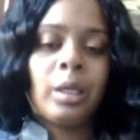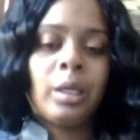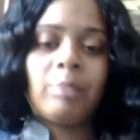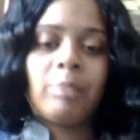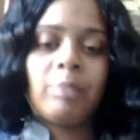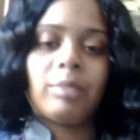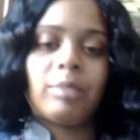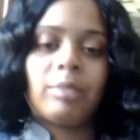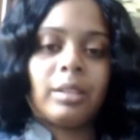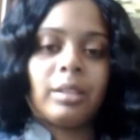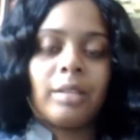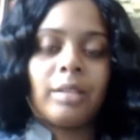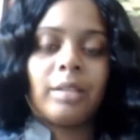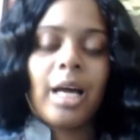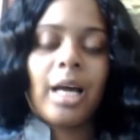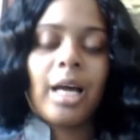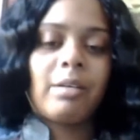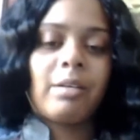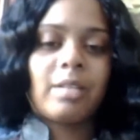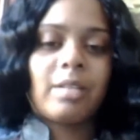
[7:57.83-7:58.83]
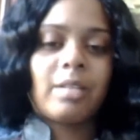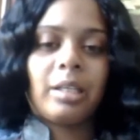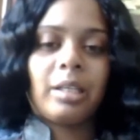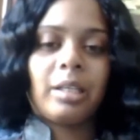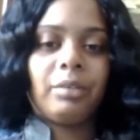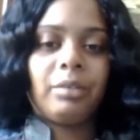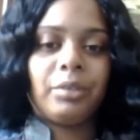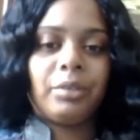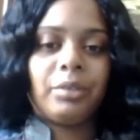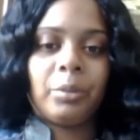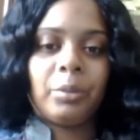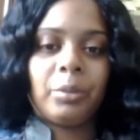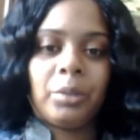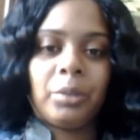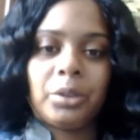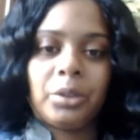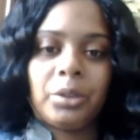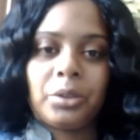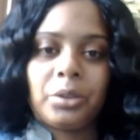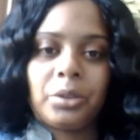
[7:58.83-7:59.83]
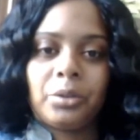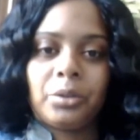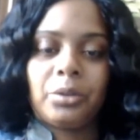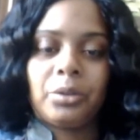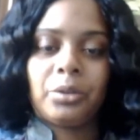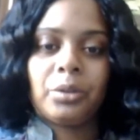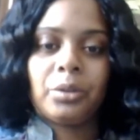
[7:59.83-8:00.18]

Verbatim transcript: But I'll save that for the winter.